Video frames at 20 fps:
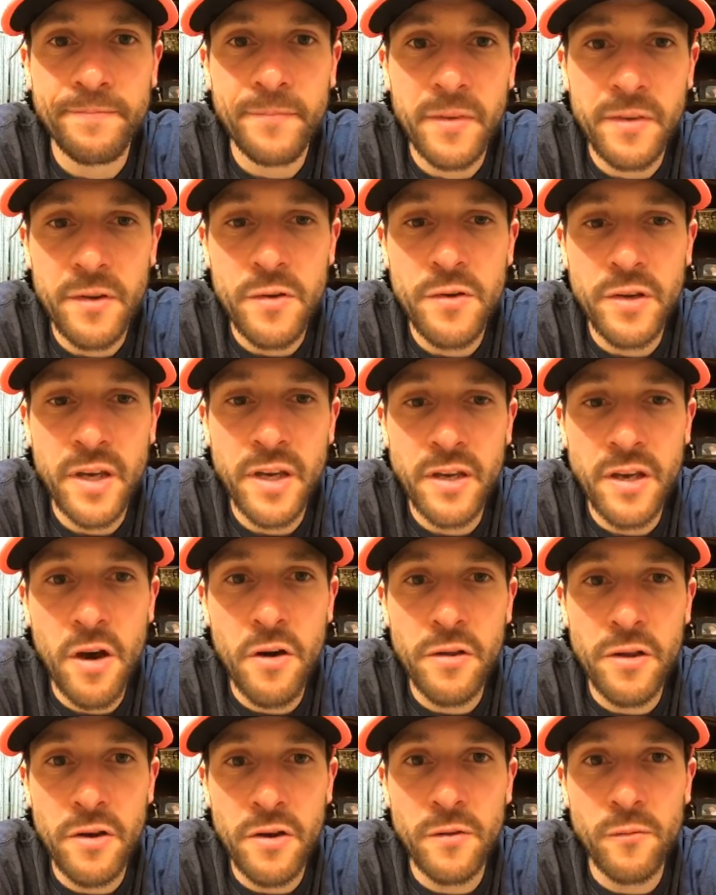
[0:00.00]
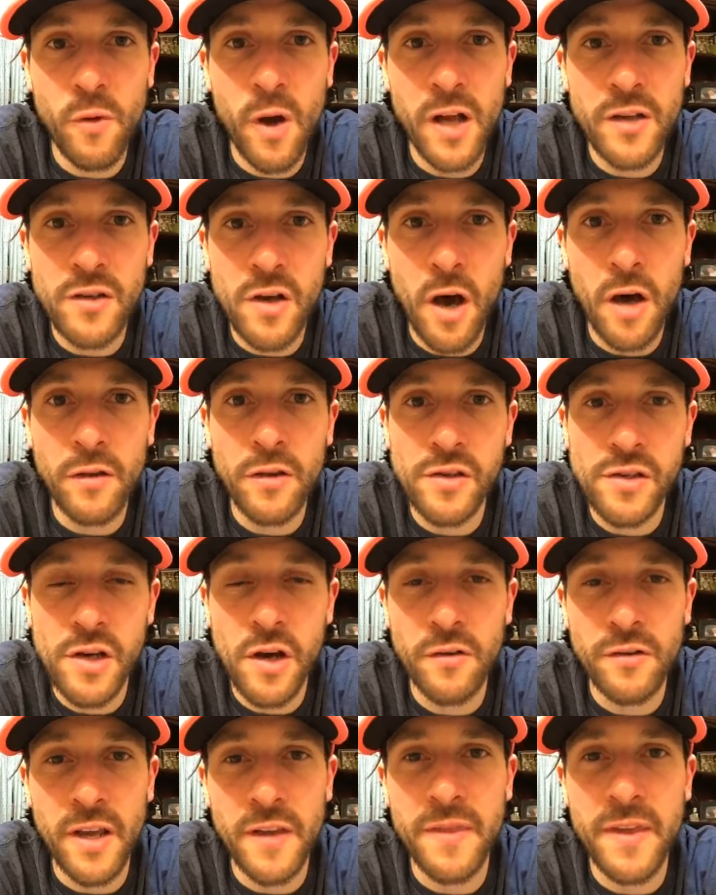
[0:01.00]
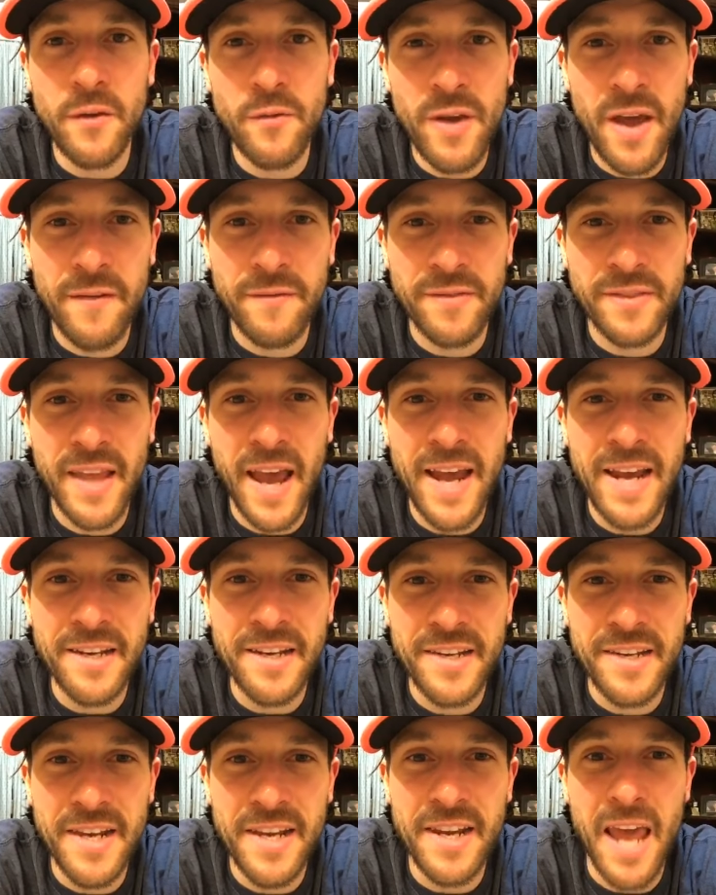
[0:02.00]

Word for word: So you can go there and watch all the shows. I think we have 19